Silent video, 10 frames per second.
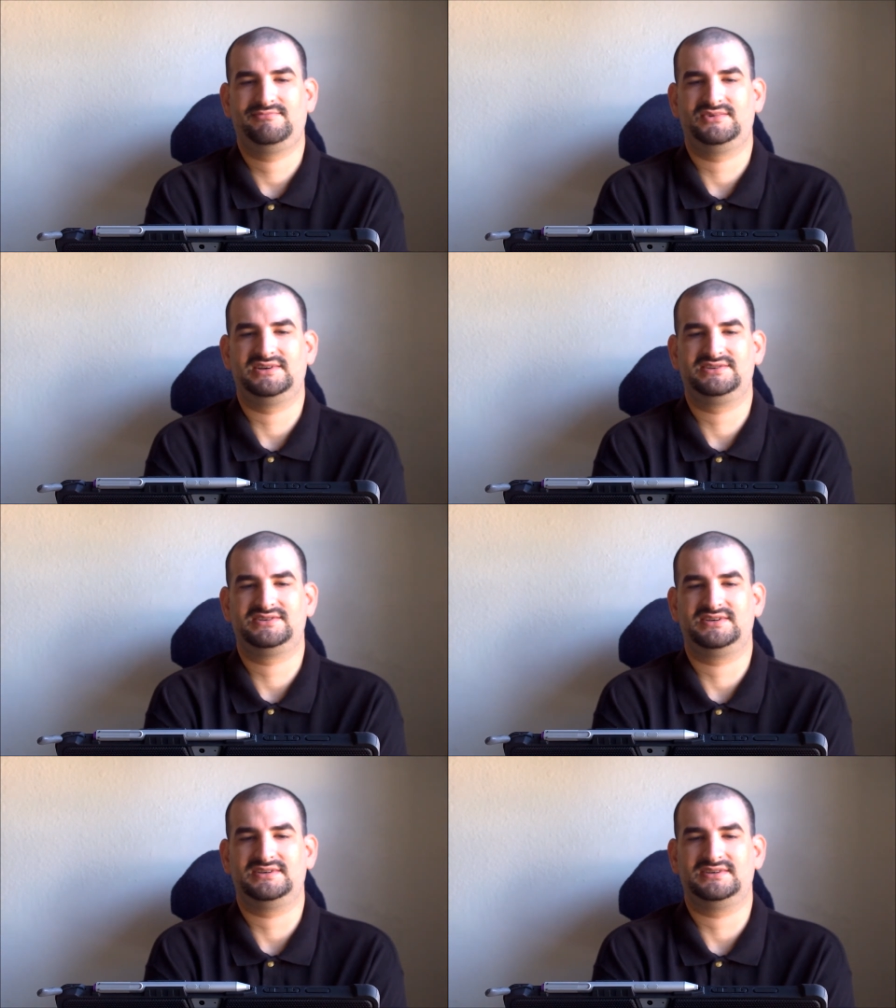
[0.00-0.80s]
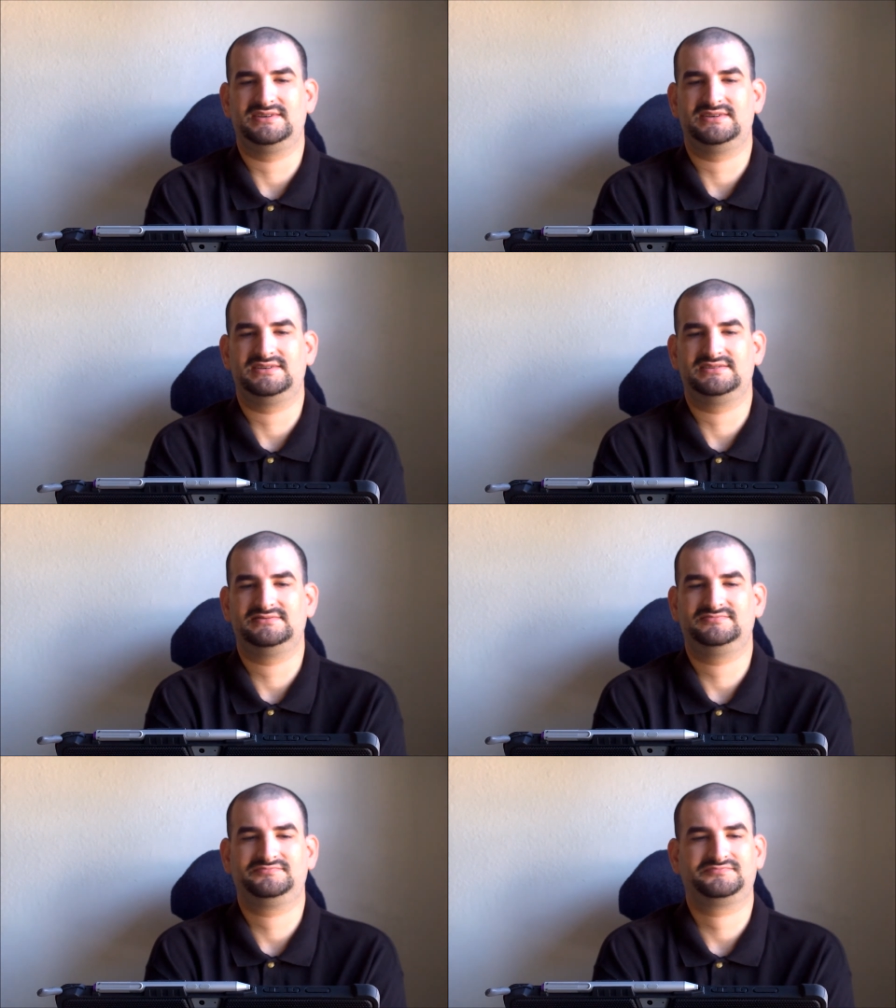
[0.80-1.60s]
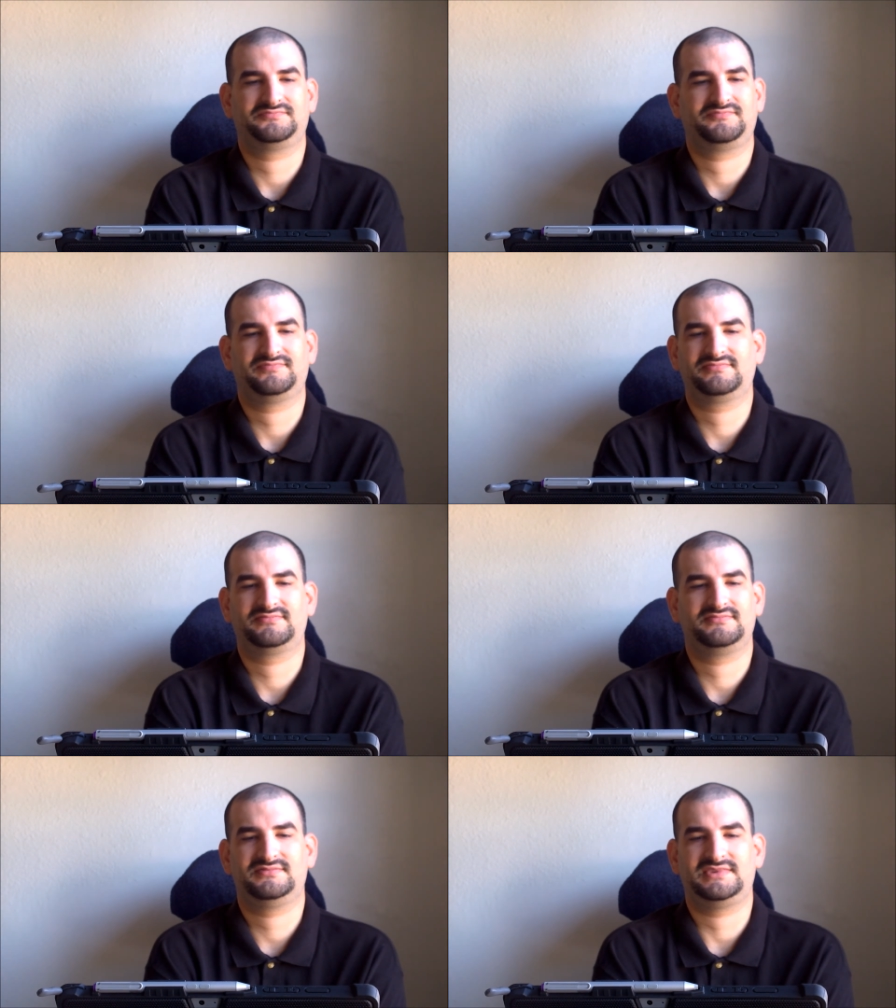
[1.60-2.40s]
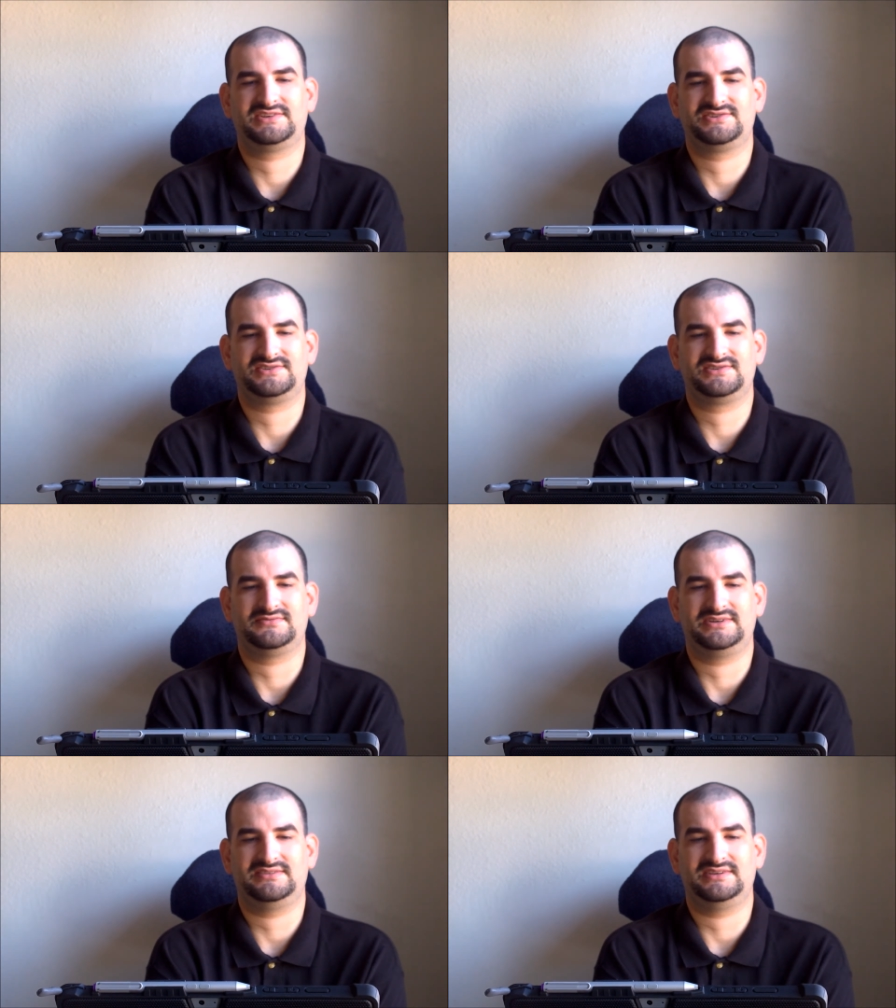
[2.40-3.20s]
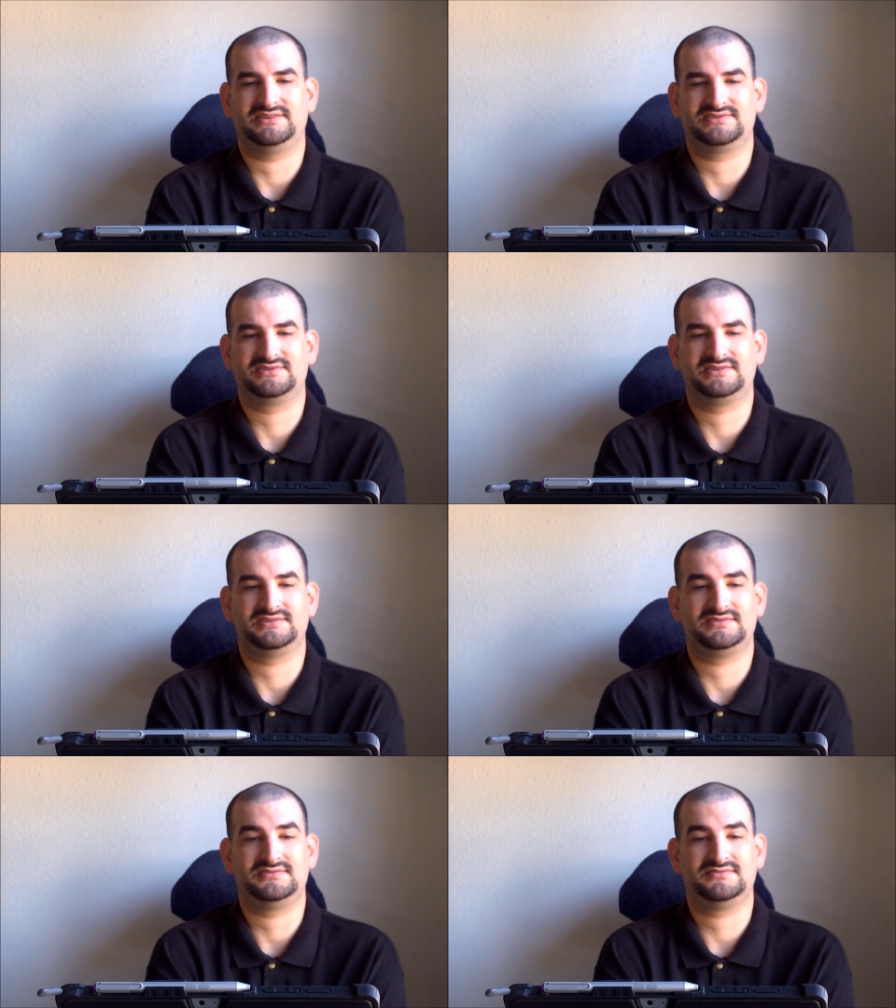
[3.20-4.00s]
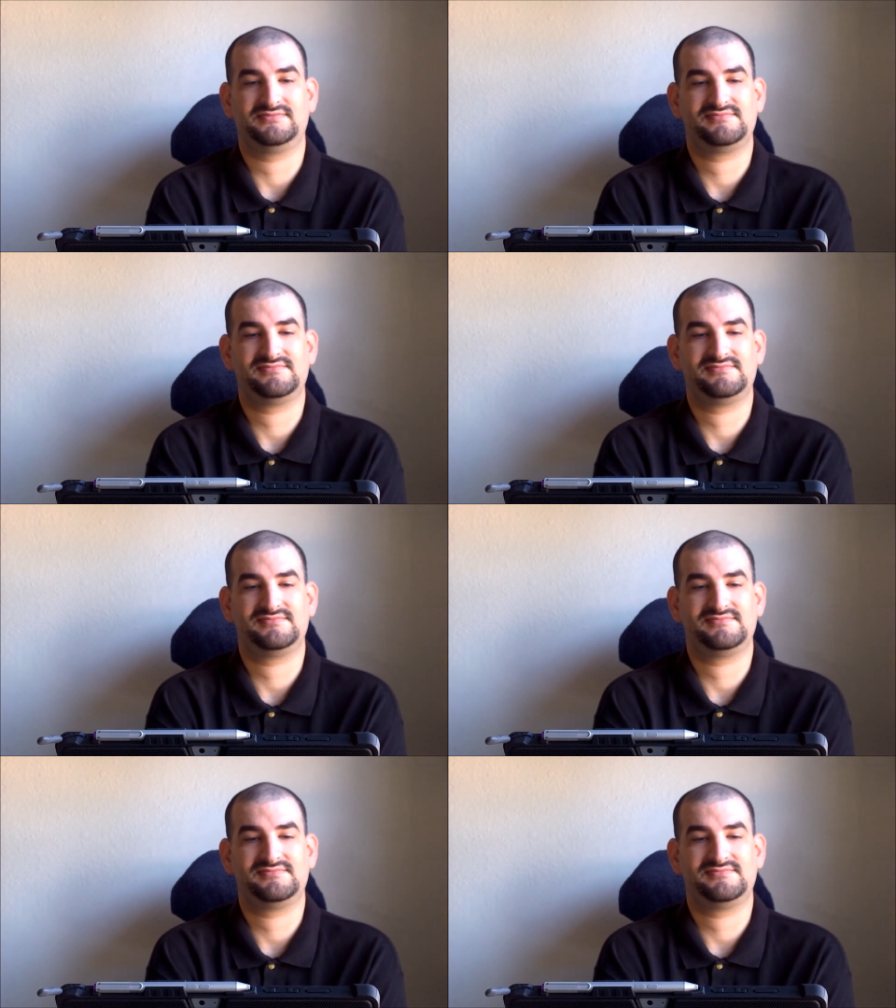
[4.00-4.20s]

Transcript: But uh, that's just the way things go.